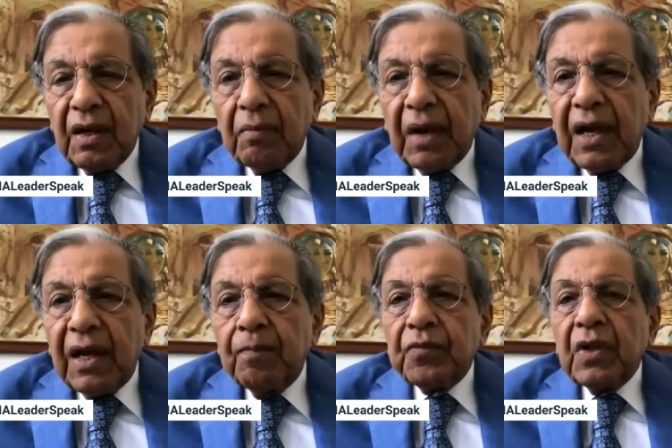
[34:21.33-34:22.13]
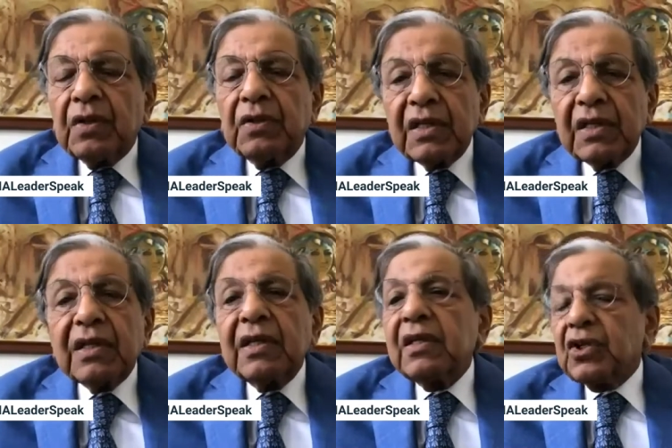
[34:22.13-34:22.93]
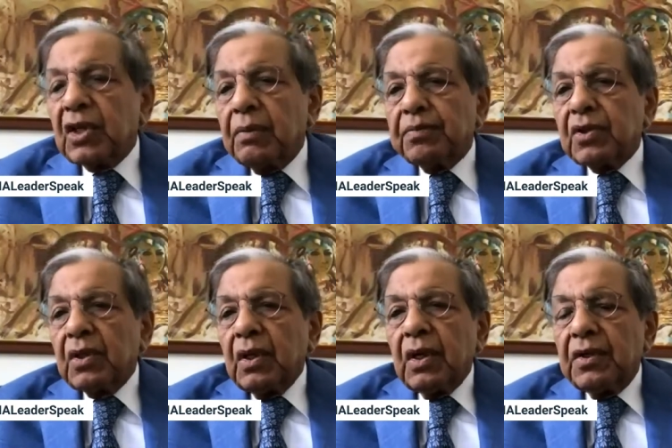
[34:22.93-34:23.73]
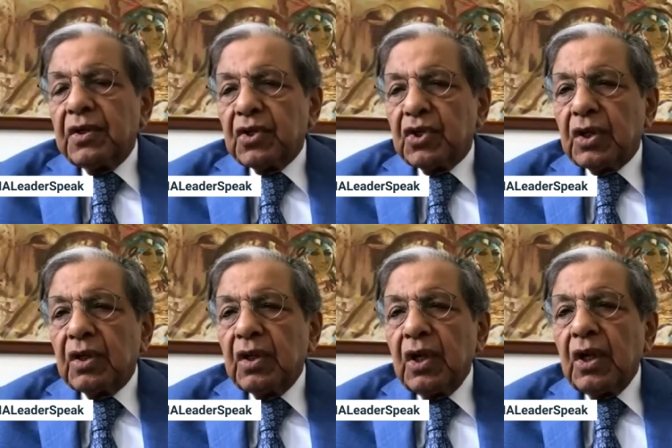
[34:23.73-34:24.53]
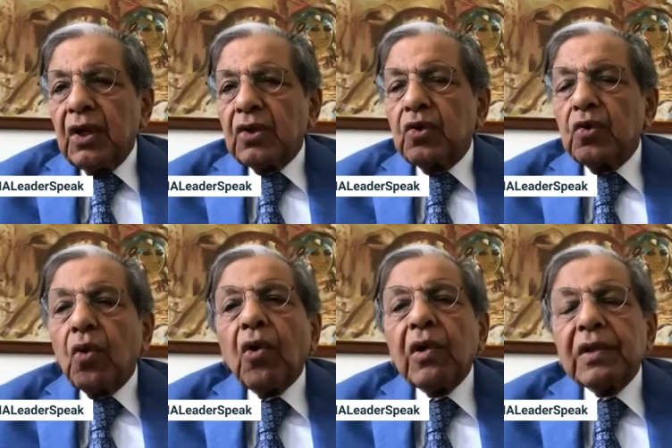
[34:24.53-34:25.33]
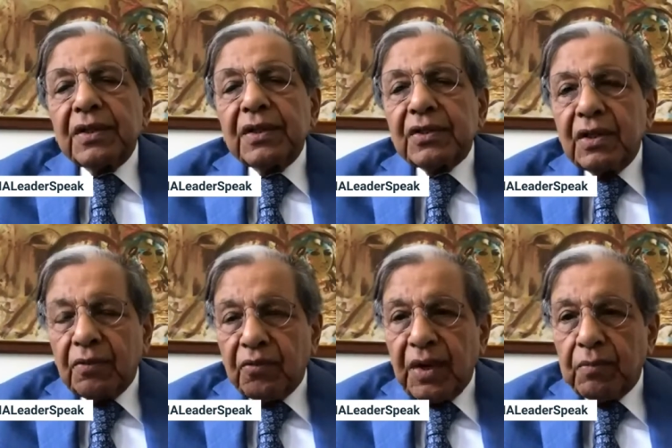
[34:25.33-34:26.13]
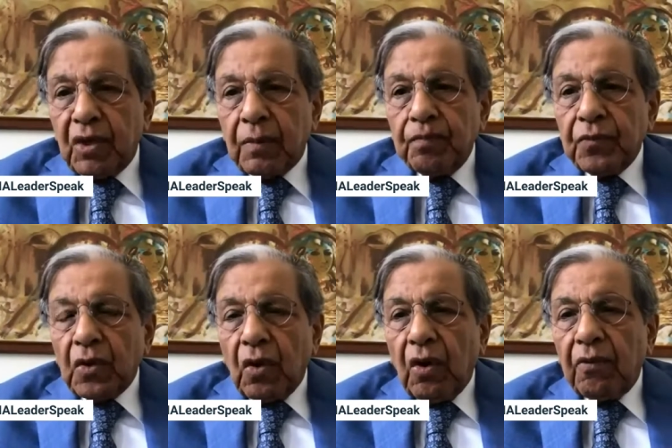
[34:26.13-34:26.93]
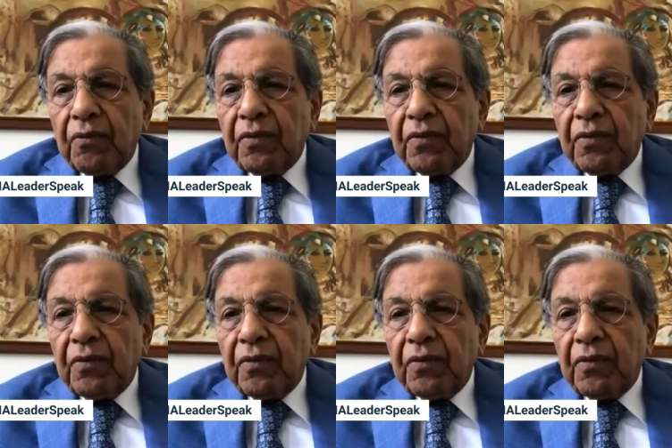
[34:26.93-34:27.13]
by this leadership's decision to do all this in the framework of